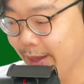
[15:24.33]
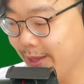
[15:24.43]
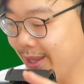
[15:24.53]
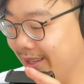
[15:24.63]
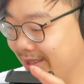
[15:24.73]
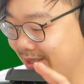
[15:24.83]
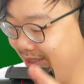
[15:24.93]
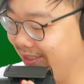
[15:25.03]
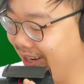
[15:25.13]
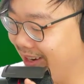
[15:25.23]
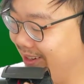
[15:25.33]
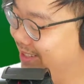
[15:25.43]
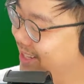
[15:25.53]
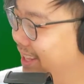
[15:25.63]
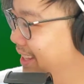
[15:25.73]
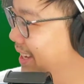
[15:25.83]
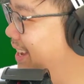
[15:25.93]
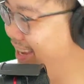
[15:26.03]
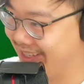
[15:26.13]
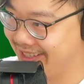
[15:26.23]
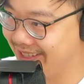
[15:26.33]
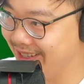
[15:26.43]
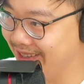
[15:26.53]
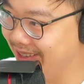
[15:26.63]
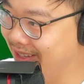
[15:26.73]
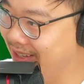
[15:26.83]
in 2 years and they can't see,